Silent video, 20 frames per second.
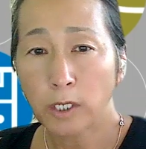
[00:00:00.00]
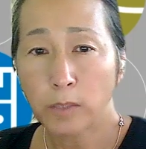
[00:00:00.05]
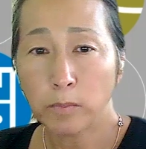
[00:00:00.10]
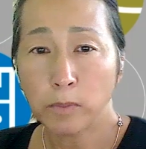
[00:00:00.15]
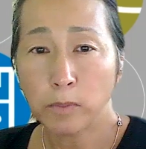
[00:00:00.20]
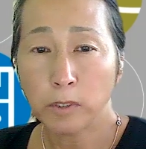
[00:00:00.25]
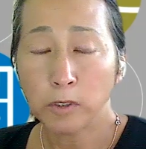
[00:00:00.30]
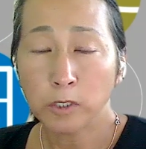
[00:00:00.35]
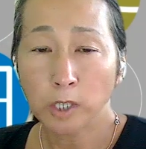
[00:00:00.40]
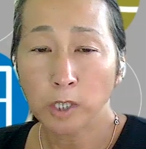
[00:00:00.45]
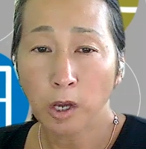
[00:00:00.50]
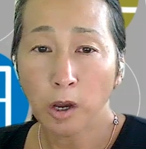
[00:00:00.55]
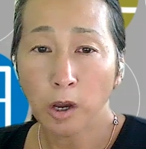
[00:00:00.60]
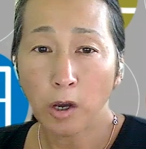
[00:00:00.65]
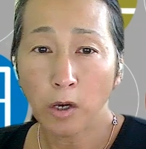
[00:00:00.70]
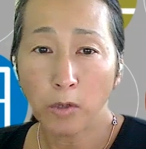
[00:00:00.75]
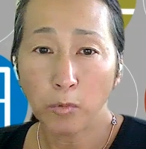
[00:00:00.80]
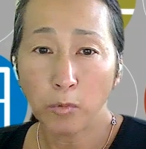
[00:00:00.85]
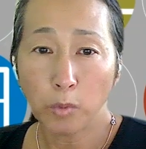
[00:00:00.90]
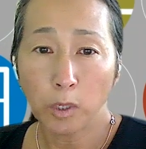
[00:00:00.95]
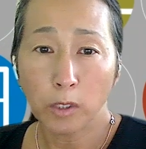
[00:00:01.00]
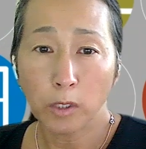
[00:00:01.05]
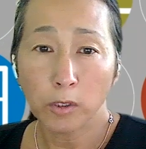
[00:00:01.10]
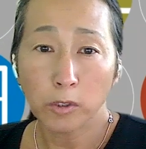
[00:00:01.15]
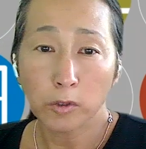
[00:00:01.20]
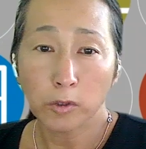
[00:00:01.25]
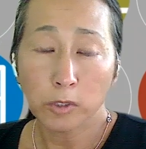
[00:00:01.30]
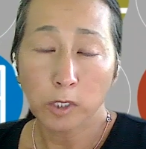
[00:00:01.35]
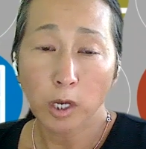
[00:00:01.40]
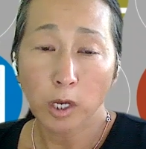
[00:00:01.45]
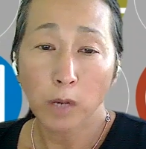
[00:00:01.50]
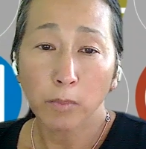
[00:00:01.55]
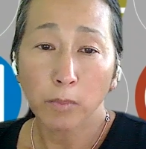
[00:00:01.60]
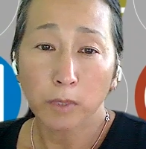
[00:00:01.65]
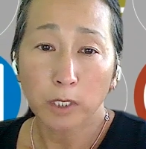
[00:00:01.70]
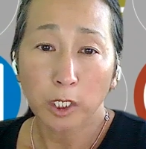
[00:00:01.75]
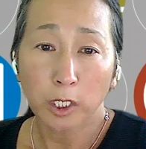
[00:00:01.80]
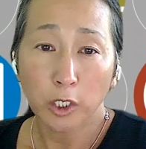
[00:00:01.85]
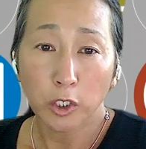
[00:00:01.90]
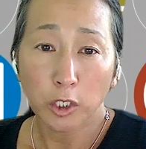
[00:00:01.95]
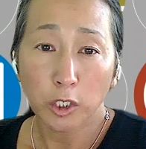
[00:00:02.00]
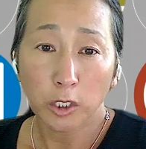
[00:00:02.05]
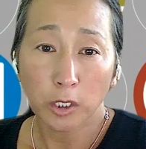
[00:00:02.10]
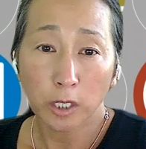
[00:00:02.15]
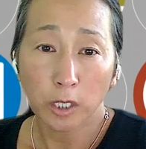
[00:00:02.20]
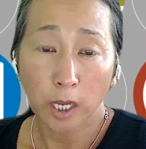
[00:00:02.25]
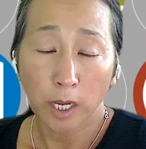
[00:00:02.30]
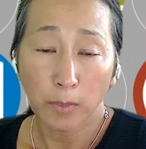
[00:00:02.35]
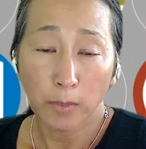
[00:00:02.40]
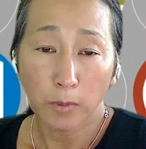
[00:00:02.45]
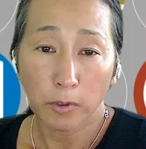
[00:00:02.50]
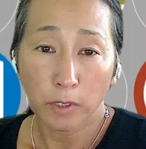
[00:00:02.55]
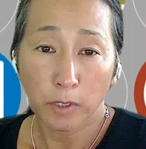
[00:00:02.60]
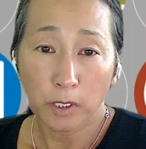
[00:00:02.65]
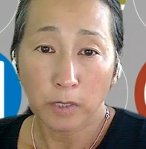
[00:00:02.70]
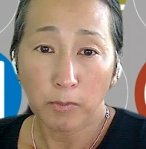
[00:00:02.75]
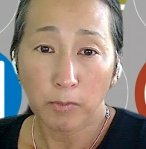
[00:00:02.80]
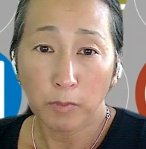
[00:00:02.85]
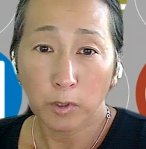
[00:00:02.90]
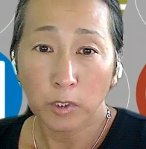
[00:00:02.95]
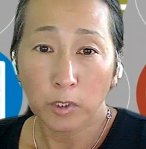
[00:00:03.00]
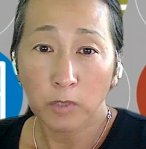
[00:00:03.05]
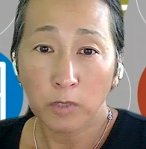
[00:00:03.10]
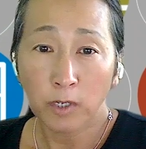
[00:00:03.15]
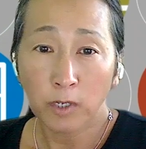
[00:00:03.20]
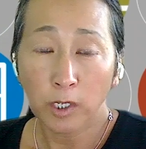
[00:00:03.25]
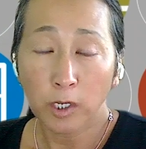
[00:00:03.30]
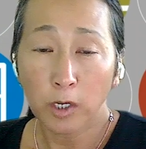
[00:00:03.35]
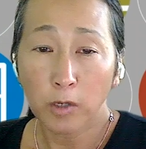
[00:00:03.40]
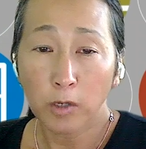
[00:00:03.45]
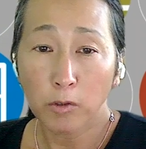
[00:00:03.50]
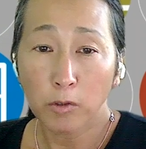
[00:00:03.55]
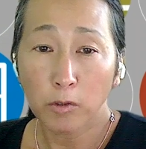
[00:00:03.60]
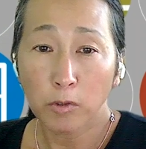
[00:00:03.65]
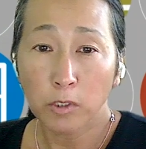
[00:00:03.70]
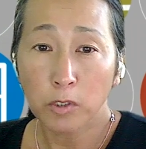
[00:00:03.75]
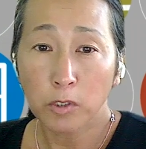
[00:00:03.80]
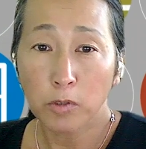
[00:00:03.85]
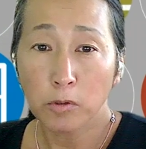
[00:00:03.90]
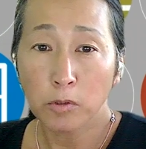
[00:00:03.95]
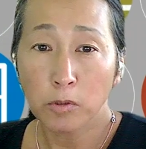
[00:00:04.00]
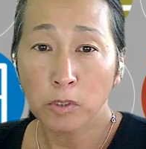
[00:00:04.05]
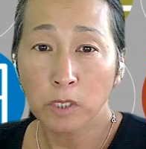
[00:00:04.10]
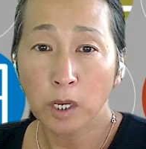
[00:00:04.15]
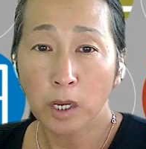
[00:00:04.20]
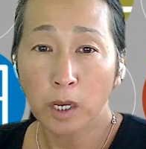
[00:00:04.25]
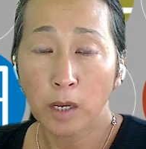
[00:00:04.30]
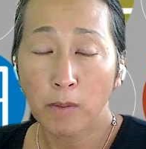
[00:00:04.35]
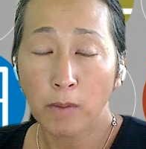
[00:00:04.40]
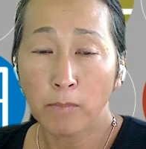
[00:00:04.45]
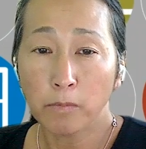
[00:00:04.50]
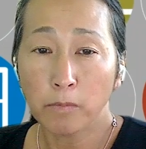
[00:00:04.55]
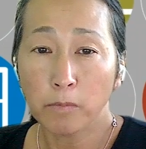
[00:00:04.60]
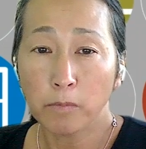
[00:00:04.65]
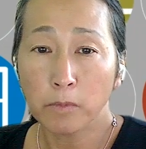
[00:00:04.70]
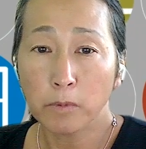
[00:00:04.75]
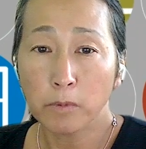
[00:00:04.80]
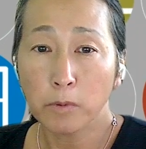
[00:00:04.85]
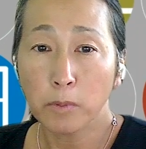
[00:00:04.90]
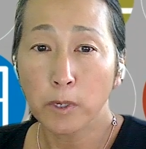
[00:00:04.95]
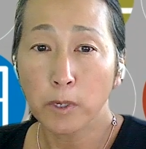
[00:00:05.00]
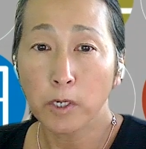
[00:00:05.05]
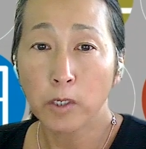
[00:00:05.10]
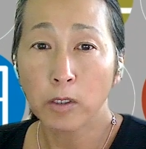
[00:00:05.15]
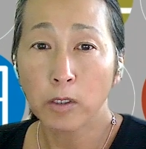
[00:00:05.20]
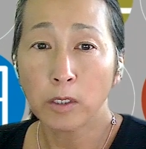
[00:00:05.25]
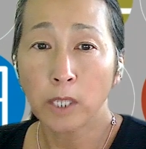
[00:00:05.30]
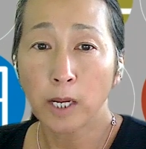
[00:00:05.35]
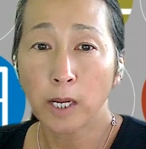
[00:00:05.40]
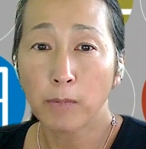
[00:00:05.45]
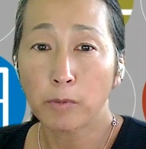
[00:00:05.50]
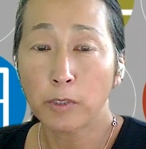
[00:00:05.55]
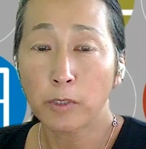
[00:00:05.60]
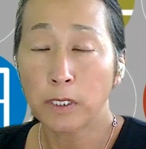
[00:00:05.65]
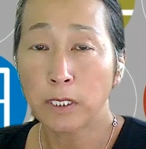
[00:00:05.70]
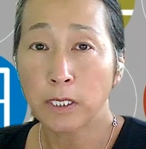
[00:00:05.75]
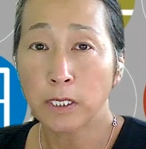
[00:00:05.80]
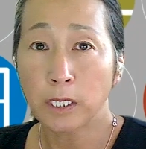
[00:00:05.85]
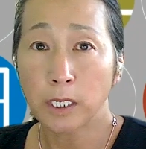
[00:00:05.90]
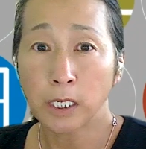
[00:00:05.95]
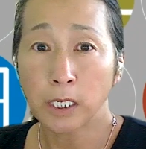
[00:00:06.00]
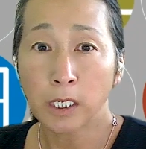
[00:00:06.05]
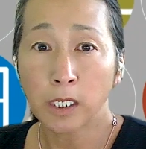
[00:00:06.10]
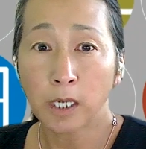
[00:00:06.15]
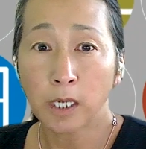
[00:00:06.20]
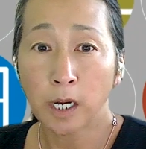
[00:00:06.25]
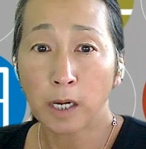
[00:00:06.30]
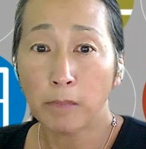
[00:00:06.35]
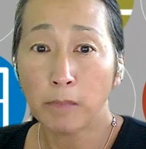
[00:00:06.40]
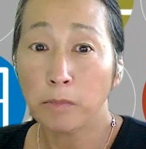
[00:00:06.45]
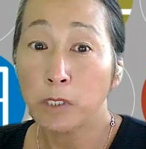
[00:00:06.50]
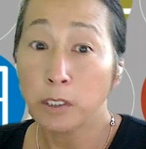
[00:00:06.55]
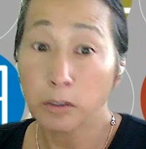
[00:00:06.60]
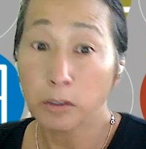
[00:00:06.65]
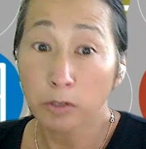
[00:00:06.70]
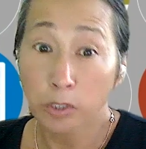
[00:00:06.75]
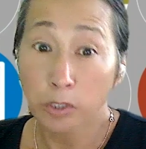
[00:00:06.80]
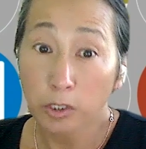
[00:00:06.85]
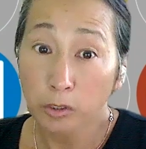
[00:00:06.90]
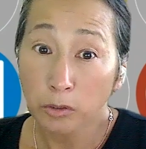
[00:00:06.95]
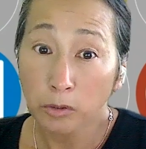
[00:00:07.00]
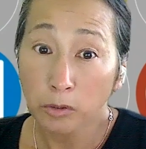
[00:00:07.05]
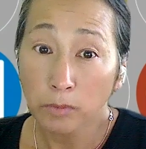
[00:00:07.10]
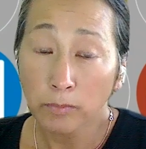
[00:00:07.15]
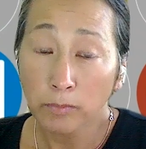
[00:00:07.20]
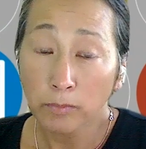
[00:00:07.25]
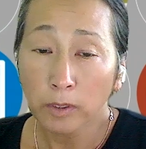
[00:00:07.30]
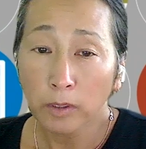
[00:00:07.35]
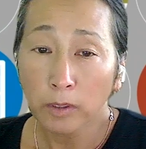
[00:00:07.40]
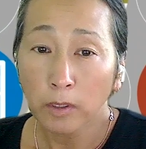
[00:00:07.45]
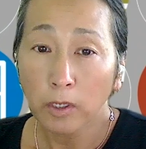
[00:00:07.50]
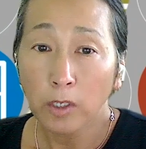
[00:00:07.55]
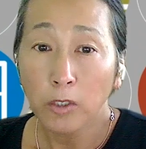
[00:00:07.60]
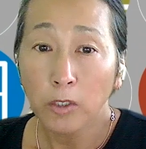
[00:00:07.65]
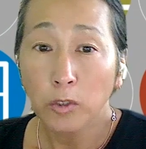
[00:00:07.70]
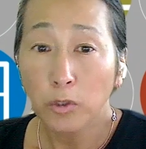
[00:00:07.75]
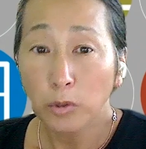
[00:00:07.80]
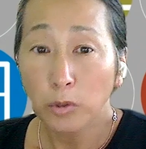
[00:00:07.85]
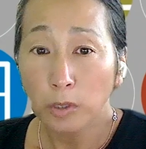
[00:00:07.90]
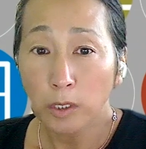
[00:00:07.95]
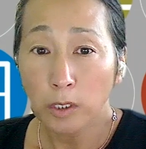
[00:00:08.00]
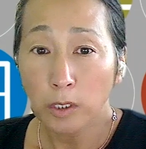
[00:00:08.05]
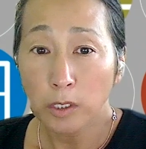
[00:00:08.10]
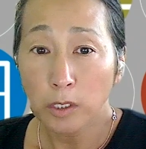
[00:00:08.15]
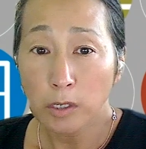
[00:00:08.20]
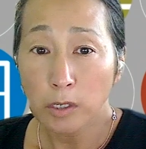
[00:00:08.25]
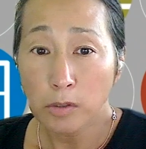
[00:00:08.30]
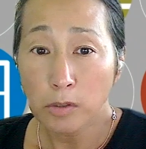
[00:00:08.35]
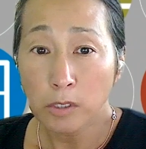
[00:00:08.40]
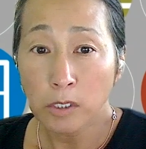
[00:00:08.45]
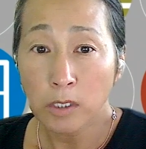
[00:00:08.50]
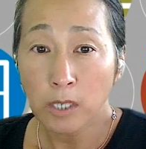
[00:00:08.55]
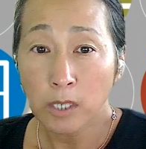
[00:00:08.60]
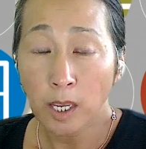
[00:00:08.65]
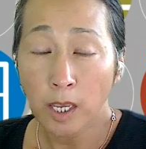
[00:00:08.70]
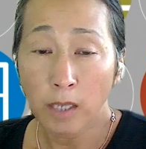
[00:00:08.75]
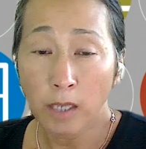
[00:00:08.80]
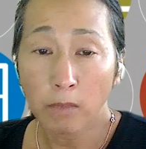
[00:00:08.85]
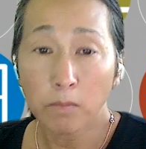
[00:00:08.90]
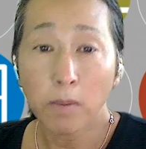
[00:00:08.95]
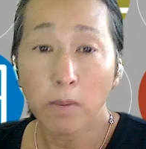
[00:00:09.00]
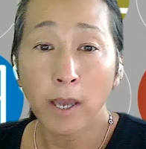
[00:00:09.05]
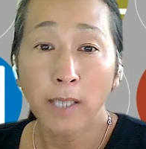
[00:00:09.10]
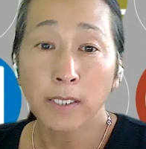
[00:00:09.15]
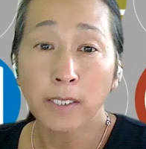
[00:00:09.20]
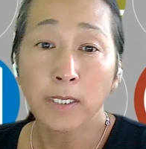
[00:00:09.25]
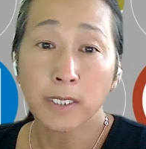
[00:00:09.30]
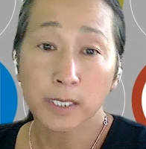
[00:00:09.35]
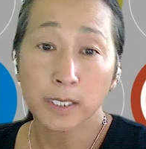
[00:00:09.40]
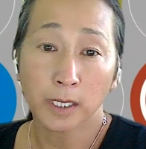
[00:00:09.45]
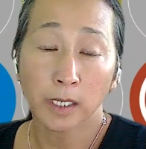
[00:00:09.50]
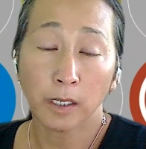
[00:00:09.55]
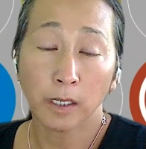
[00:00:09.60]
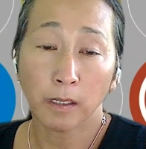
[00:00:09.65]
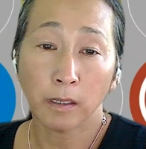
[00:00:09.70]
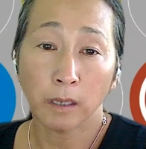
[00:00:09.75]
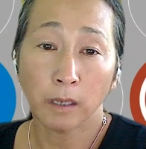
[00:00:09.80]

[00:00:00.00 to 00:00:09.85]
to build on well-used computational libraries. Most of our codes use numerical libraries like DEAL2, Trilinos, and PETC.